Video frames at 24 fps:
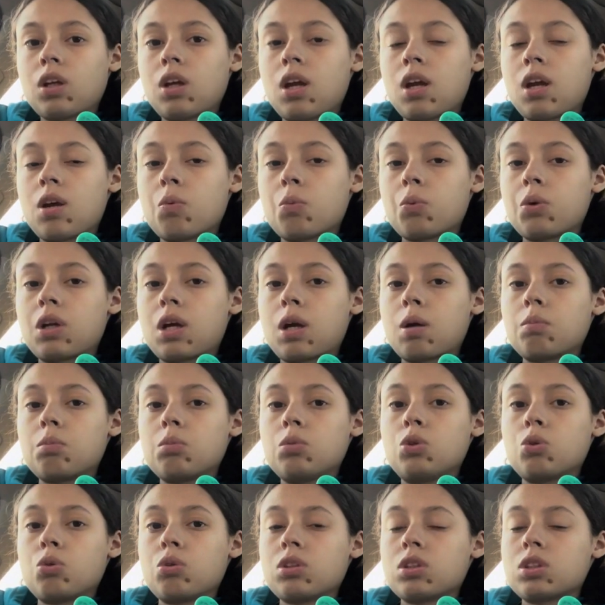and when
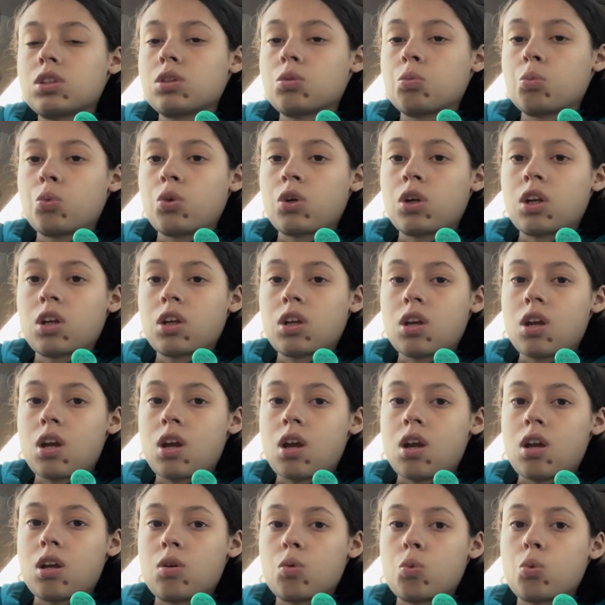I'm doing some work
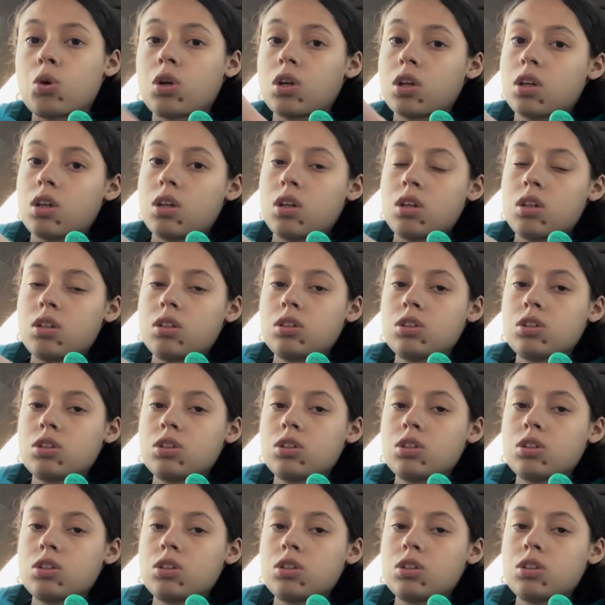and working.